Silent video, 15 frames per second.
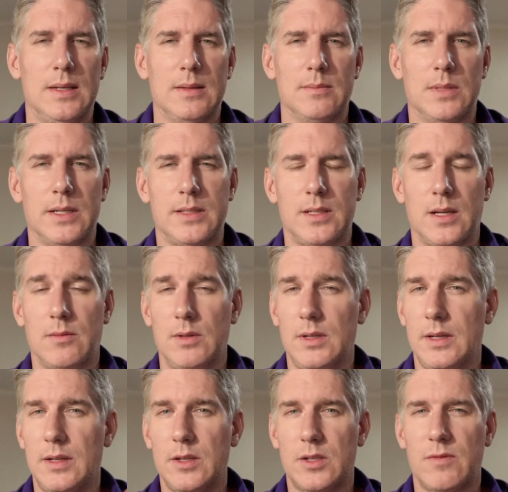But really
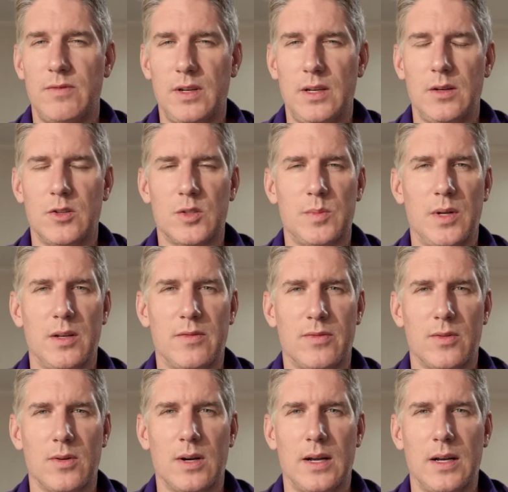this video is meant
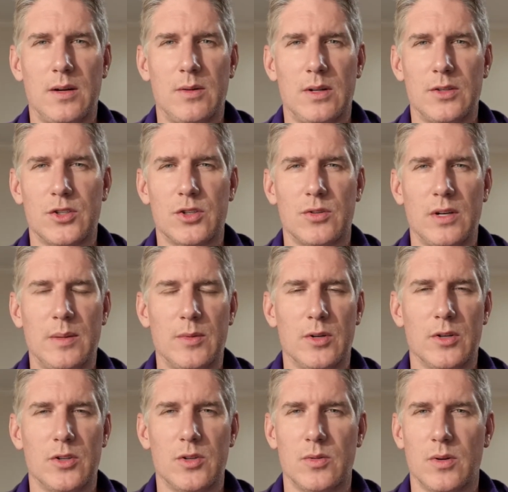for IRL
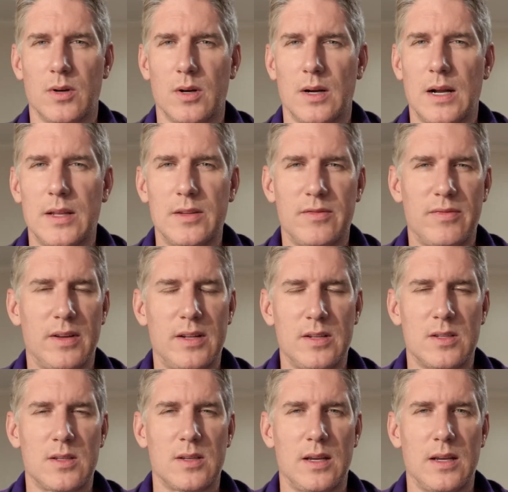streamers who are on the
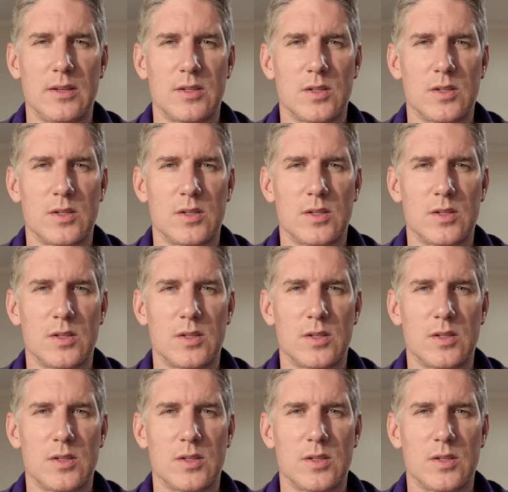fence as